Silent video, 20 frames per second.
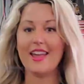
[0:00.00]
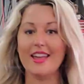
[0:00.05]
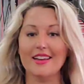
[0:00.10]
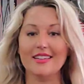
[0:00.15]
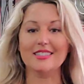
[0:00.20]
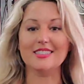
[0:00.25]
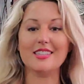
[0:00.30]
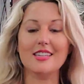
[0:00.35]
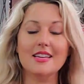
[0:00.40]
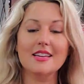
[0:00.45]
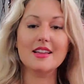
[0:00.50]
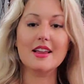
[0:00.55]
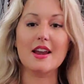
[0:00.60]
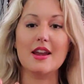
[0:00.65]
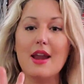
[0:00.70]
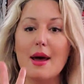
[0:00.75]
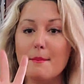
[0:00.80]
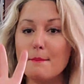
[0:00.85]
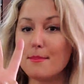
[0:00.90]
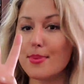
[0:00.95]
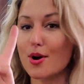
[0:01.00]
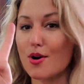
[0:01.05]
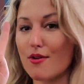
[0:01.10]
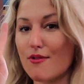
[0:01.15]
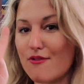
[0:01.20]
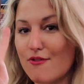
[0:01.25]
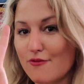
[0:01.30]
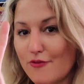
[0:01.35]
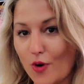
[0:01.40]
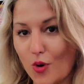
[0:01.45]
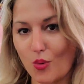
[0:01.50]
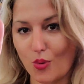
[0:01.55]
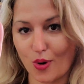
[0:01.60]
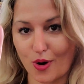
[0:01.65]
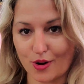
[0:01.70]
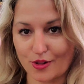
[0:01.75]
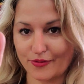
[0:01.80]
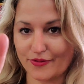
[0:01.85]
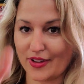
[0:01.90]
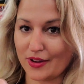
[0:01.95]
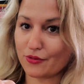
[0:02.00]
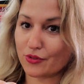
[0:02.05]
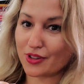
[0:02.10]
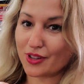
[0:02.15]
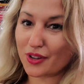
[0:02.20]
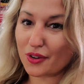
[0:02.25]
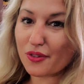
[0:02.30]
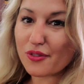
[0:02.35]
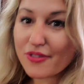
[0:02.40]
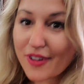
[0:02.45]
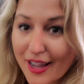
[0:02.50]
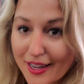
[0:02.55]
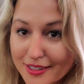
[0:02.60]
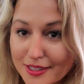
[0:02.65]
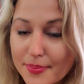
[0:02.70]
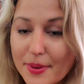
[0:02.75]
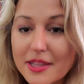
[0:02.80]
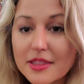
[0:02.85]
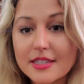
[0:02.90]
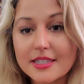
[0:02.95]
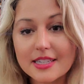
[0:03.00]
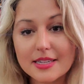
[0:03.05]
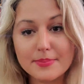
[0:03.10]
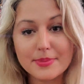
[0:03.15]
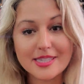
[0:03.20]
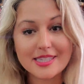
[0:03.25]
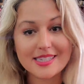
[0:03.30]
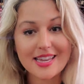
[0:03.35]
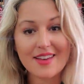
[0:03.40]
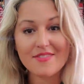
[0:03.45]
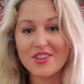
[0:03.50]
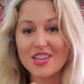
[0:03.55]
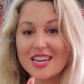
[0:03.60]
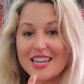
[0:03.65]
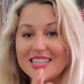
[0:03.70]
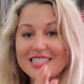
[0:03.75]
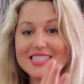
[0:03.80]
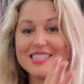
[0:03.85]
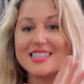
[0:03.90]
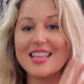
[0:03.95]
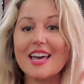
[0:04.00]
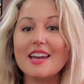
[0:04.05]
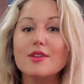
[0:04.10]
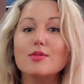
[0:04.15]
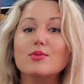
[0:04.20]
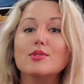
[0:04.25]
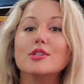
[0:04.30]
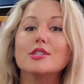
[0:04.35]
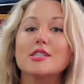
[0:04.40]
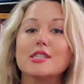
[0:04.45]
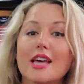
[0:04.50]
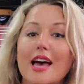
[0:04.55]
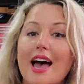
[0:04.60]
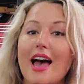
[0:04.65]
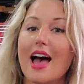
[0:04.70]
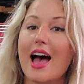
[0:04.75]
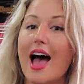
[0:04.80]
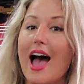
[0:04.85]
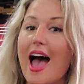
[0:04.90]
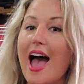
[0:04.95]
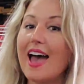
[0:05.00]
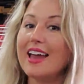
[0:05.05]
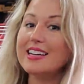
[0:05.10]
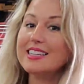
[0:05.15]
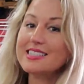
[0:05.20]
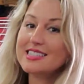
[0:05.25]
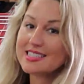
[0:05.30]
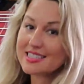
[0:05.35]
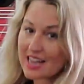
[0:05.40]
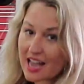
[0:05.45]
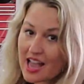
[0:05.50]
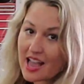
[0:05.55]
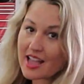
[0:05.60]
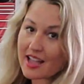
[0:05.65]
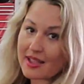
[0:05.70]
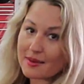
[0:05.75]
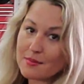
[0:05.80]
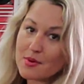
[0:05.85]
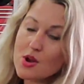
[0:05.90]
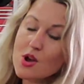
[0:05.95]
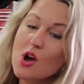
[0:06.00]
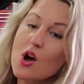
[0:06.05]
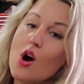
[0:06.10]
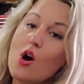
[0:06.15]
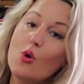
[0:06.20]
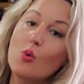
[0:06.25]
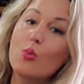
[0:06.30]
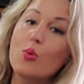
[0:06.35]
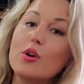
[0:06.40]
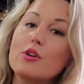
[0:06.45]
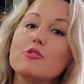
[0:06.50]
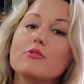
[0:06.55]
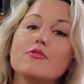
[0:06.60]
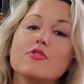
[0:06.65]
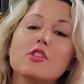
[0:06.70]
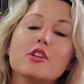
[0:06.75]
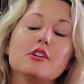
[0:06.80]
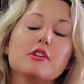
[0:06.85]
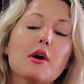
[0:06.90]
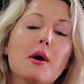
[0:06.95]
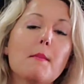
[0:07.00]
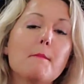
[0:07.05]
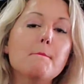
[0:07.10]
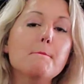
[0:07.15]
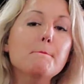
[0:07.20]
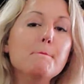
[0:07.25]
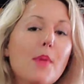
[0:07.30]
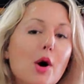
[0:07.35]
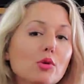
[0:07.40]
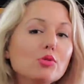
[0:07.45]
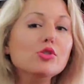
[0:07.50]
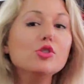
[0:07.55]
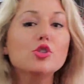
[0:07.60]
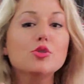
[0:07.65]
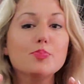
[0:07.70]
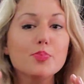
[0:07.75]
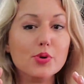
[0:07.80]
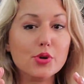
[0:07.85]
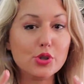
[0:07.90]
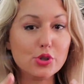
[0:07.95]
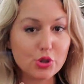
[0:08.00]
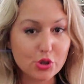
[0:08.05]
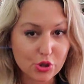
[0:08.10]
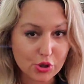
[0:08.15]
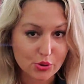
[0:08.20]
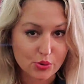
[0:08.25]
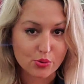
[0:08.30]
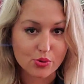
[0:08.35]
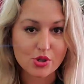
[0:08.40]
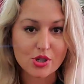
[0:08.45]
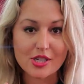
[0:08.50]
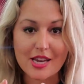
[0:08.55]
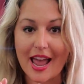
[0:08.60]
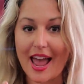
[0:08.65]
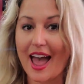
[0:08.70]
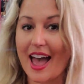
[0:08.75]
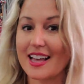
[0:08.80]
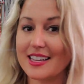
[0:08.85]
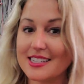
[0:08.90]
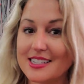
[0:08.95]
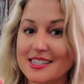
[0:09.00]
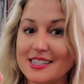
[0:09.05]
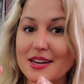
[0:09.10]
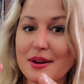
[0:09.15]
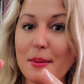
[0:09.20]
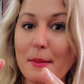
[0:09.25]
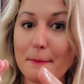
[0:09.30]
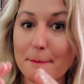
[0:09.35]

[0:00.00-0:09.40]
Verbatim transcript: And number four, favorite little fact about the DB7 is that it was, at its time, one of the most produced Aston